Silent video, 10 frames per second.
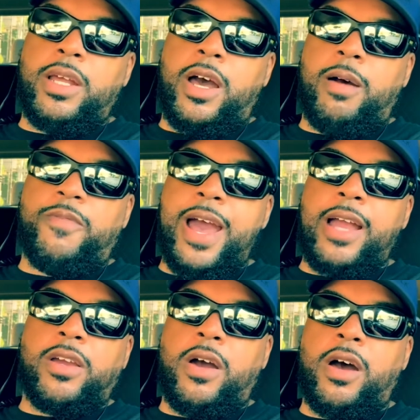
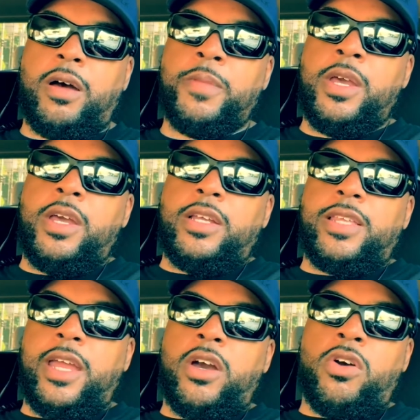Viacom,
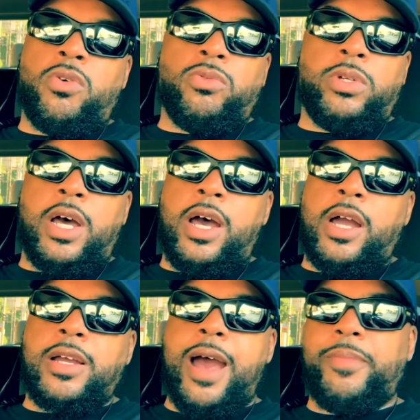they
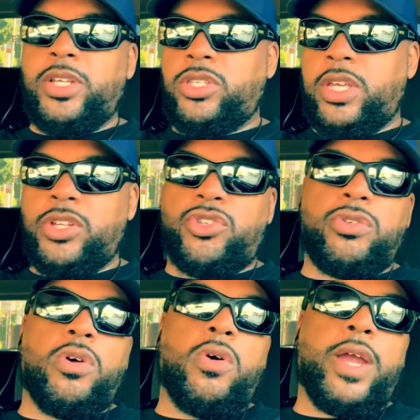own Comedy Central,